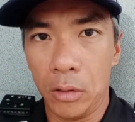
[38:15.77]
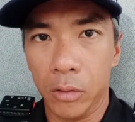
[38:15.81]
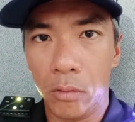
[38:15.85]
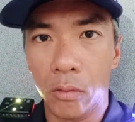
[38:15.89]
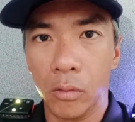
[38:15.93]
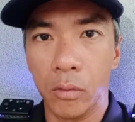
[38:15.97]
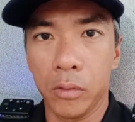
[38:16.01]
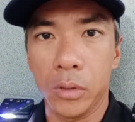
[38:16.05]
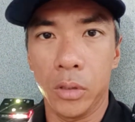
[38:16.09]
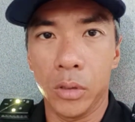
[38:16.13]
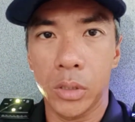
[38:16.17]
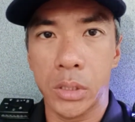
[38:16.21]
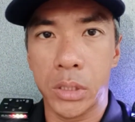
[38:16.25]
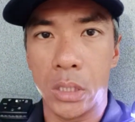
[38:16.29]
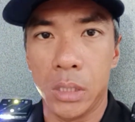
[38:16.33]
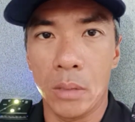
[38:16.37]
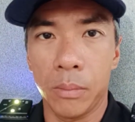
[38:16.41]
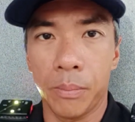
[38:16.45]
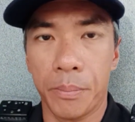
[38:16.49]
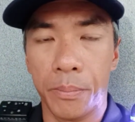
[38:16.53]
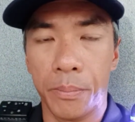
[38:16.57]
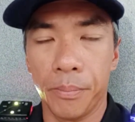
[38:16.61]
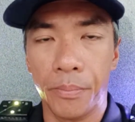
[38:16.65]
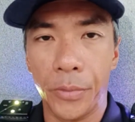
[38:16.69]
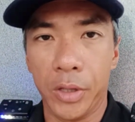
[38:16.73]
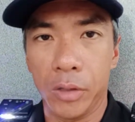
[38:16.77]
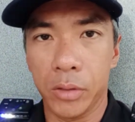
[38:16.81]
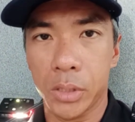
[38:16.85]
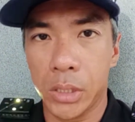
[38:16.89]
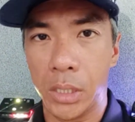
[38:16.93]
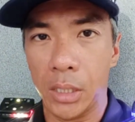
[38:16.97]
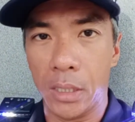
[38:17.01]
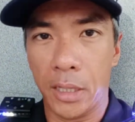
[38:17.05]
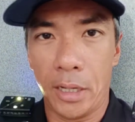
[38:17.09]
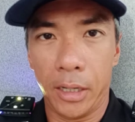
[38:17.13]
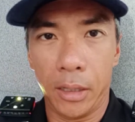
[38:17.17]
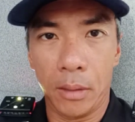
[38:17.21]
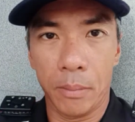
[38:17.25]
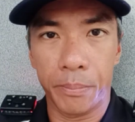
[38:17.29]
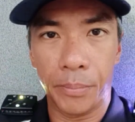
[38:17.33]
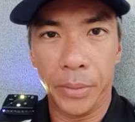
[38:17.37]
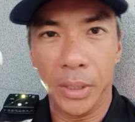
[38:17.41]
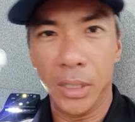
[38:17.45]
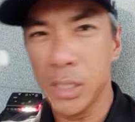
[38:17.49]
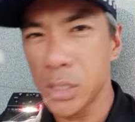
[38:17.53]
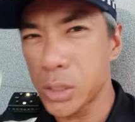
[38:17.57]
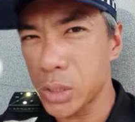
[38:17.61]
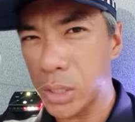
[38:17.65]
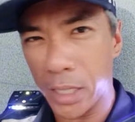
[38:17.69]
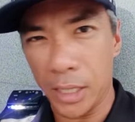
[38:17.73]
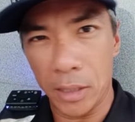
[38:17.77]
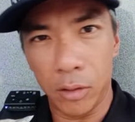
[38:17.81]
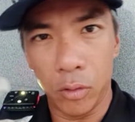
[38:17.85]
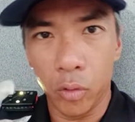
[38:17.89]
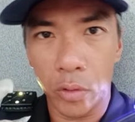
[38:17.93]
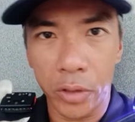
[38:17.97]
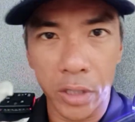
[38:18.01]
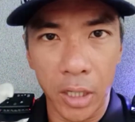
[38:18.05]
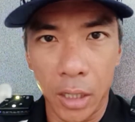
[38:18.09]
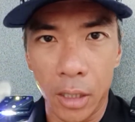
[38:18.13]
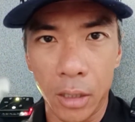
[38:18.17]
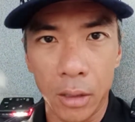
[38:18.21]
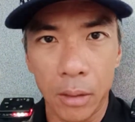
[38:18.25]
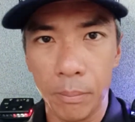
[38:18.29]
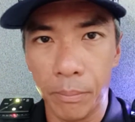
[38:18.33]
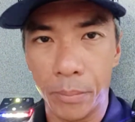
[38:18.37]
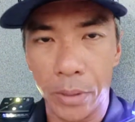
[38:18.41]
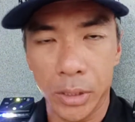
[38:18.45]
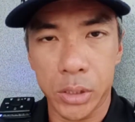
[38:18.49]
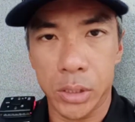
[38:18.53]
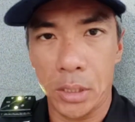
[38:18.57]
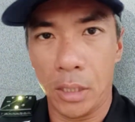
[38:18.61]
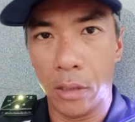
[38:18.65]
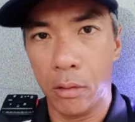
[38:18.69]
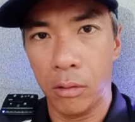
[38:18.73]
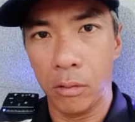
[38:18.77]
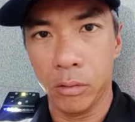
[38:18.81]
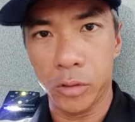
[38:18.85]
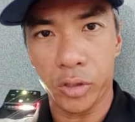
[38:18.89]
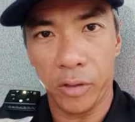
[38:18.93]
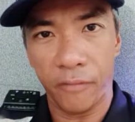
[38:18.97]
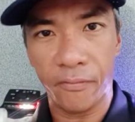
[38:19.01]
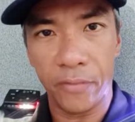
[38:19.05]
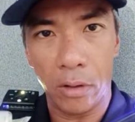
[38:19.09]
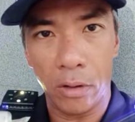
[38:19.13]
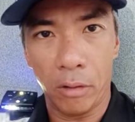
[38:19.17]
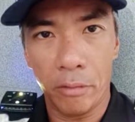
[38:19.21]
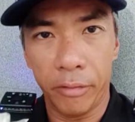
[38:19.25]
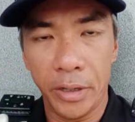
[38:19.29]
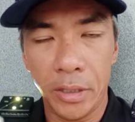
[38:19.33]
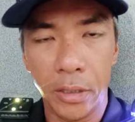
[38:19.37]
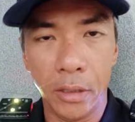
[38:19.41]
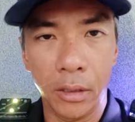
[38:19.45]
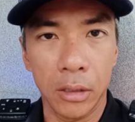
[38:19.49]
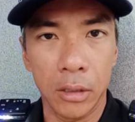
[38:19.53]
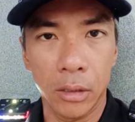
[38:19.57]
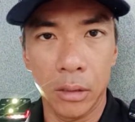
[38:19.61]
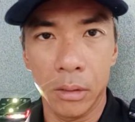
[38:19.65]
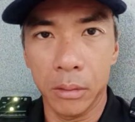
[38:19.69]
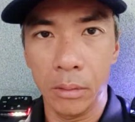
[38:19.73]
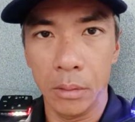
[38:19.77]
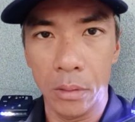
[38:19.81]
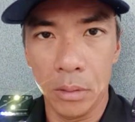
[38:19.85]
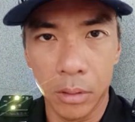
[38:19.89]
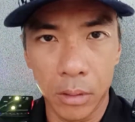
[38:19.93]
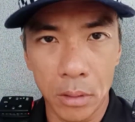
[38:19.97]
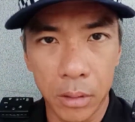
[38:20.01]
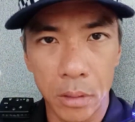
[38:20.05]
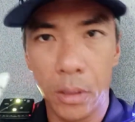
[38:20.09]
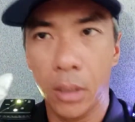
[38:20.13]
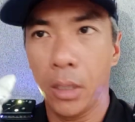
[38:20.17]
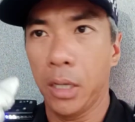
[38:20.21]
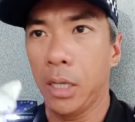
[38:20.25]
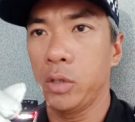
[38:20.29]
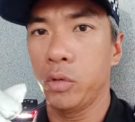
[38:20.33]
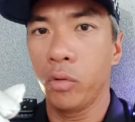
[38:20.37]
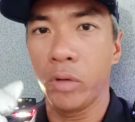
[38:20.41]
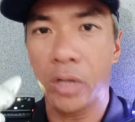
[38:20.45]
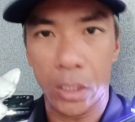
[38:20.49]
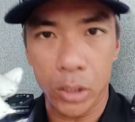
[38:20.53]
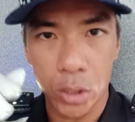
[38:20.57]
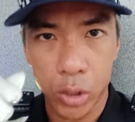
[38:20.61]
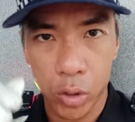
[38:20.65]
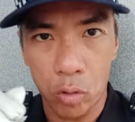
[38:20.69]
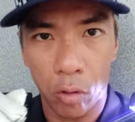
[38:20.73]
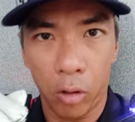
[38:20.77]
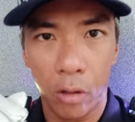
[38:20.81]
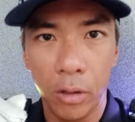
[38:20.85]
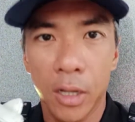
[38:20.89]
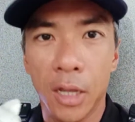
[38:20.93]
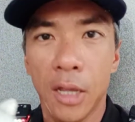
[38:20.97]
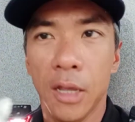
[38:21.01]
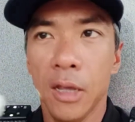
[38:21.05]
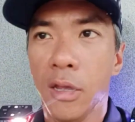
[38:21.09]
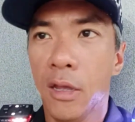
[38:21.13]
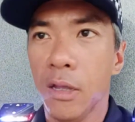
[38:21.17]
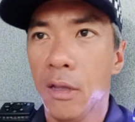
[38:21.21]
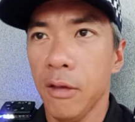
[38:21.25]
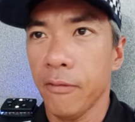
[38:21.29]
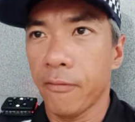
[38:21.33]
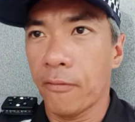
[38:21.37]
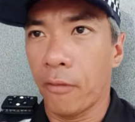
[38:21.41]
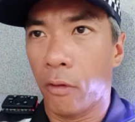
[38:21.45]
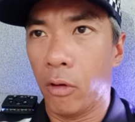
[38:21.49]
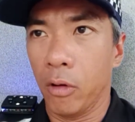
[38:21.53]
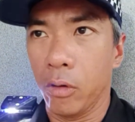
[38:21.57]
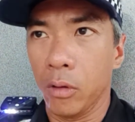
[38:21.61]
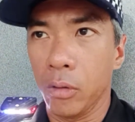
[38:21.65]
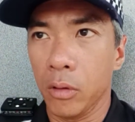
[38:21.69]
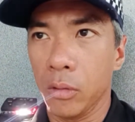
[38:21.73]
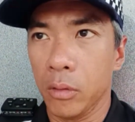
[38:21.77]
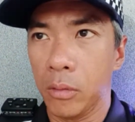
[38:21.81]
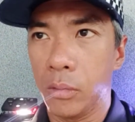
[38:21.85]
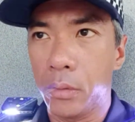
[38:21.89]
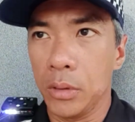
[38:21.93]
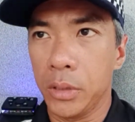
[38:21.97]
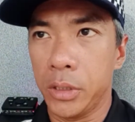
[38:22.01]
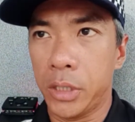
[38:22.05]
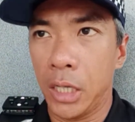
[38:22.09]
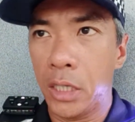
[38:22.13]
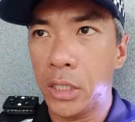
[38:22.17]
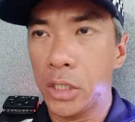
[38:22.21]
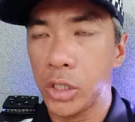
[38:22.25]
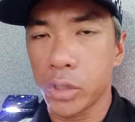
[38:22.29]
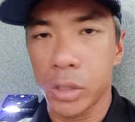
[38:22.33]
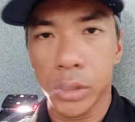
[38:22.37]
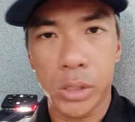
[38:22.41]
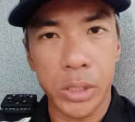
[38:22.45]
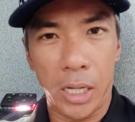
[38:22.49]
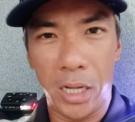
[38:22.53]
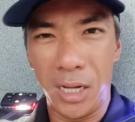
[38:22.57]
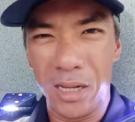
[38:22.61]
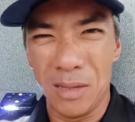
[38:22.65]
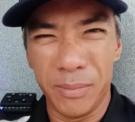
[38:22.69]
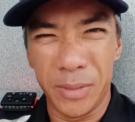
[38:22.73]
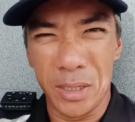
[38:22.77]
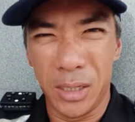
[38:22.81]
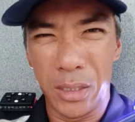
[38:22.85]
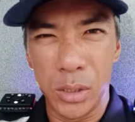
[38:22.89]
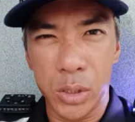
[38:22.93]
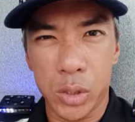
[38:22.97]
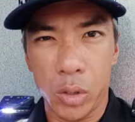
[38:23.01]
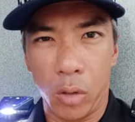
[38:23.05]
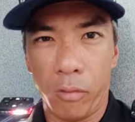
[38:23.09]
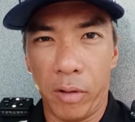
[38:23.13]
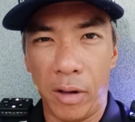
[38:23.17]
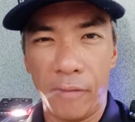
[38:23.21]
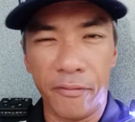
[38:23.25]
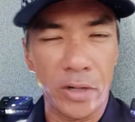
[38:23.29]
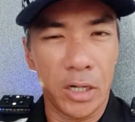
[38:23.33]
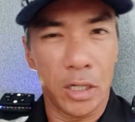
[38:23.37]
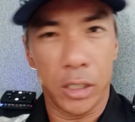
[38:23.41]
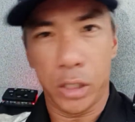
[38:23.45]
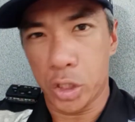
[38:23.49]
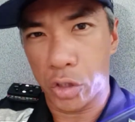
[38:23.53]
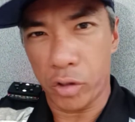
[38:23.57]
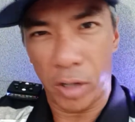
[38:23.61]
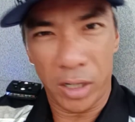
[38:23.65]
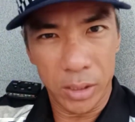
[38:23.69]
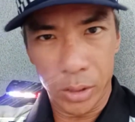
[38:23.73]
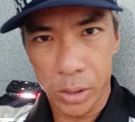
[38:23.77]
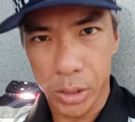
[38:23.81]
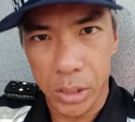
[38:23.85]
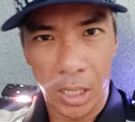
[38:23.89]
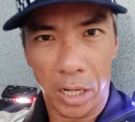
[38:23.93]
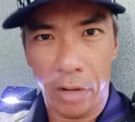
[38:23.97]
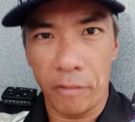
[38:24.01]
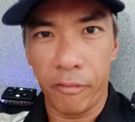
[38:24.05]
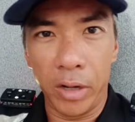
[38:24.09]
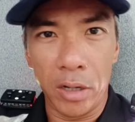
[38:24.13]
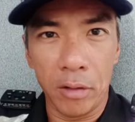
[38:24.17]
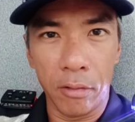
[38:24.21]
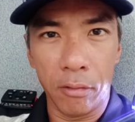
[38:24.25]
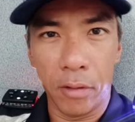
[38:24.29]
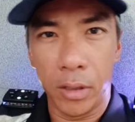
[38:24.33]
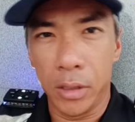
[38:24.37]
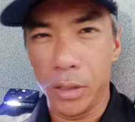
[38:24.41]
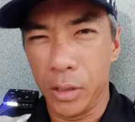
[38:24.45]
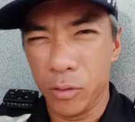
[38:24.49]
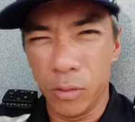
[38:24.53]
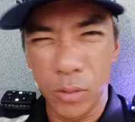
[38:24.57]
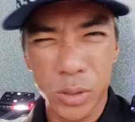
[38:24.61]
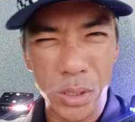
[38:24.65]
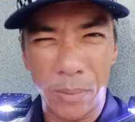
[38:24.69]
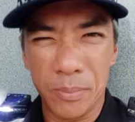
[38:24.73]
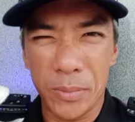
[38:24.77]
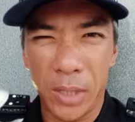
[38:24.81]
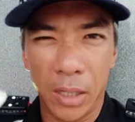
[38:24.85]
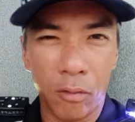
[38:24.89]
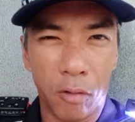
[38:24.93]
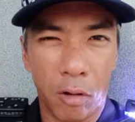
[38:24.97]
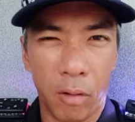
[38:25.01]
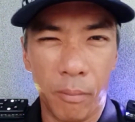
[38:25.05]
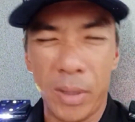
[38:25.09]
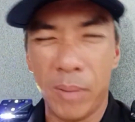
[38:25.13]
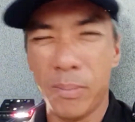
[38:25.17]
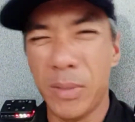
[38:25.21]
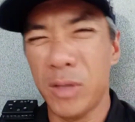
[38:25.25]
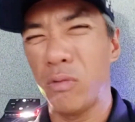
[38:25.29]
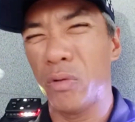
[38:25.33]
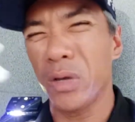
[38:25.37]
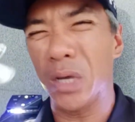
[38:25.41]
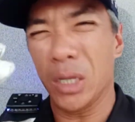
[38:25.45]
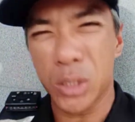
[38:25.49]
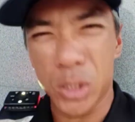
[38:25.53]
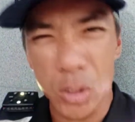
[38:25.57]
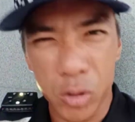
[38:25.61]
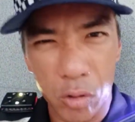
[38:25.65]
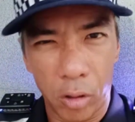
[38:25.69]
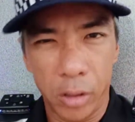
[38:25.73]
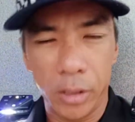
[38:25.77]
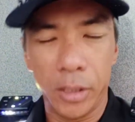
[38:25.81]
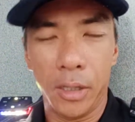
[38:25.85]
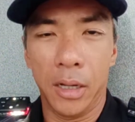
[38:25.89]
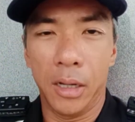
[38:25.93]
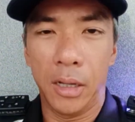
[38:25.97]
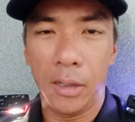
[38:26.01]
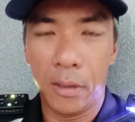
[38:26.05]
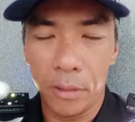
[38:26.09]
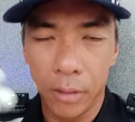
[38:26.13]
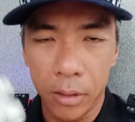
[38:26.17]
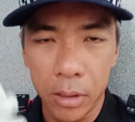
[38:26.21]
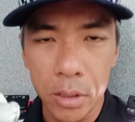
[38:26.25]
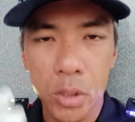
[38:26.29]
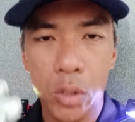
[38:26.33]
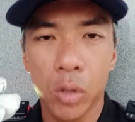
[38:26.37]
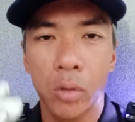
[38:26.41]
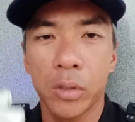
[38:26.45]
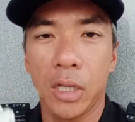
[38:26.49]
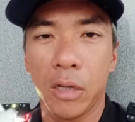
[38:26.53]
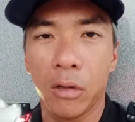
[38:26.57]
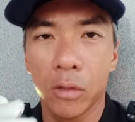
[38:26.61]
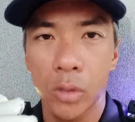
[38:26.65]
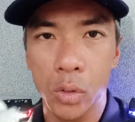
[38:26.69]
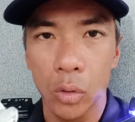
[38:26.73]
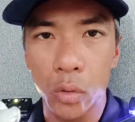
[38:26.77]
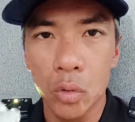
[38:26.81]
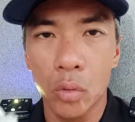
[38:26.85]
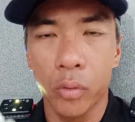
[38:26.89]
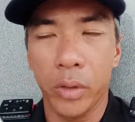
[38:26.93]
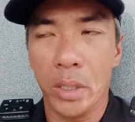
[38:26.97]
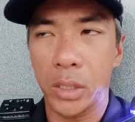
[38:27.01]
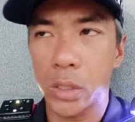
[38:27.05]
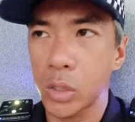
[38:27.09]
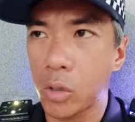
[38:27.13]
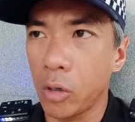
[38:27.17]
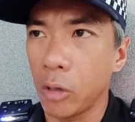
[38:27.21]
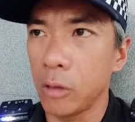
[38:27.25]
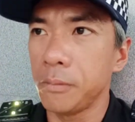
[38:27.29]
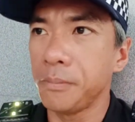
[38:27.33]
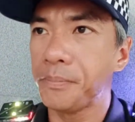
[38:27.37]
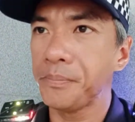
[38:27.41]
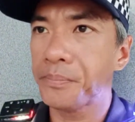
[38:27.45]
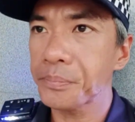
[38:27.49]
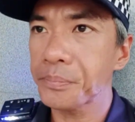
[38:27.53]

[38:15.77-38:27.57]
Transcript: You see like police like looking personnel, traffic outrider doing escort for dangerous elements or whatever the truck is carrying on, something, or maybe doing escort, yeah. So they also do escort.